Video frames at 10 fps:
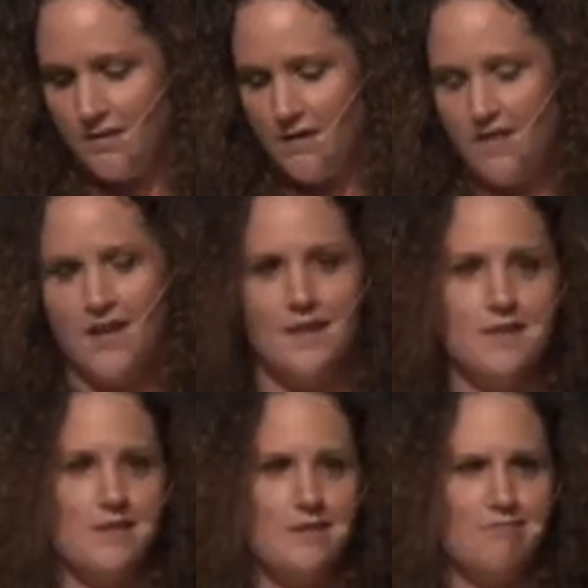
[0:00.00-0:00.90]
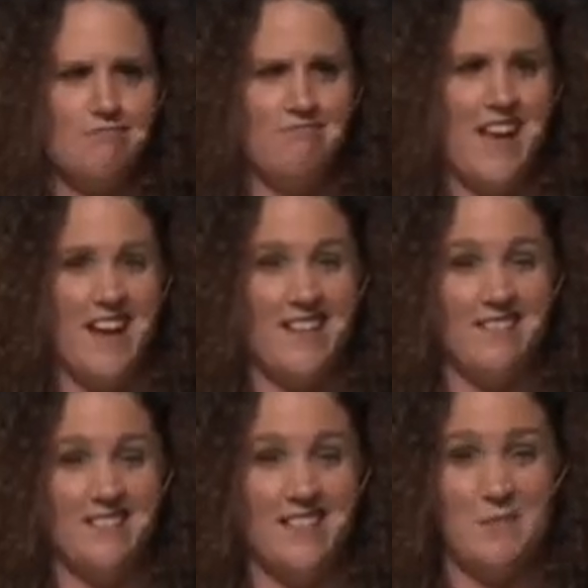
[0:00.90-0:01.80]
And the thing is, I
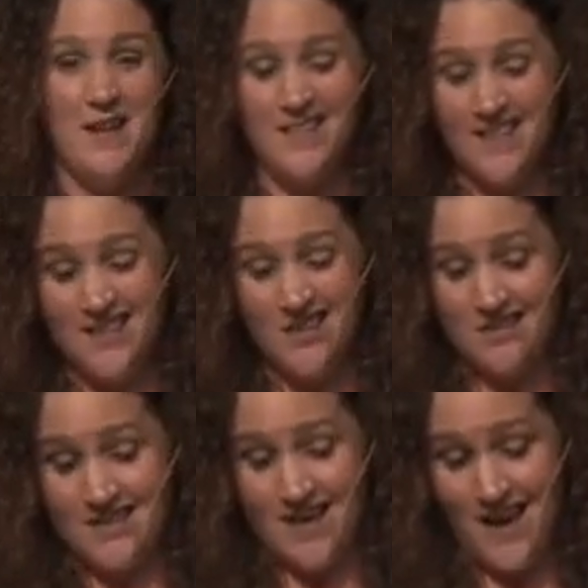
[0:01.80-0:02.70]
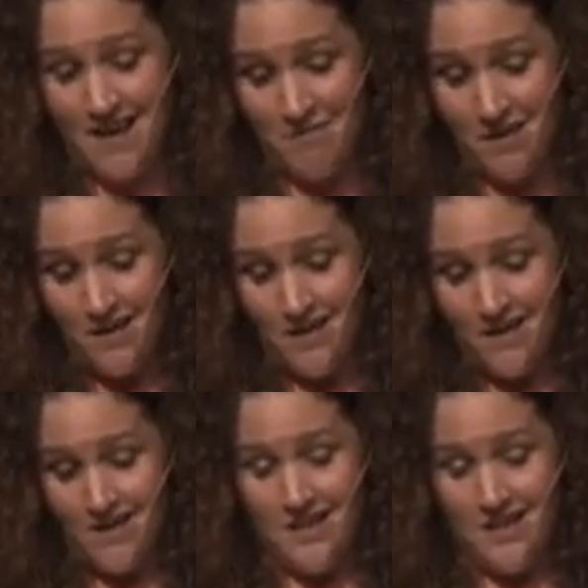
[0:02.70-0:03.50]
speak to kids all the time,